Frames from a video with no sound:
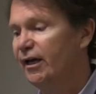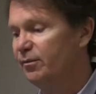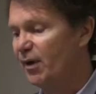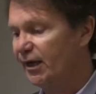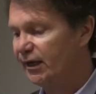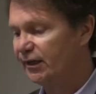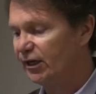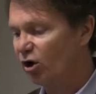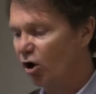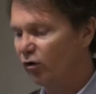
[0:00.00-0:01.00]
it may get
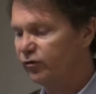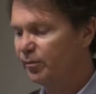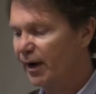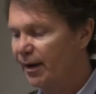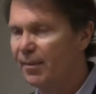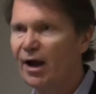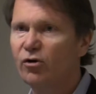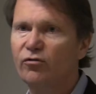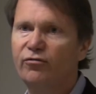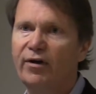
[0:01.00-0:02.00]
engulfed by a
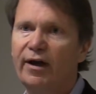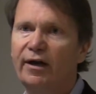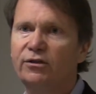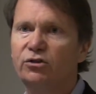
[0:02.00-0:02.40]
macrophage,